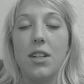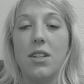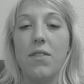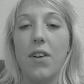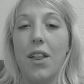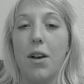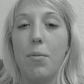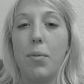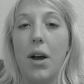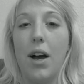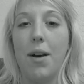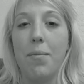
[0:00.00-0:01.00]
develop
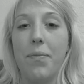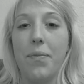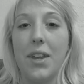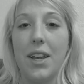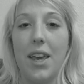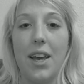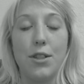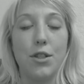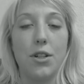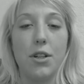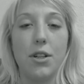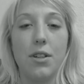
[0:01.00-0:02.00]
a
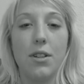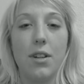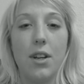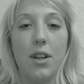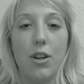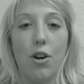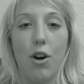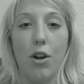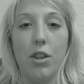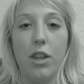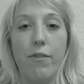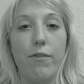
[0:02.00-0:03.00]
cancer
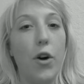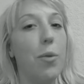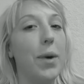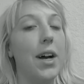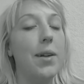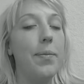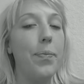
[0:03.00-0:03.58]
called lymphoma.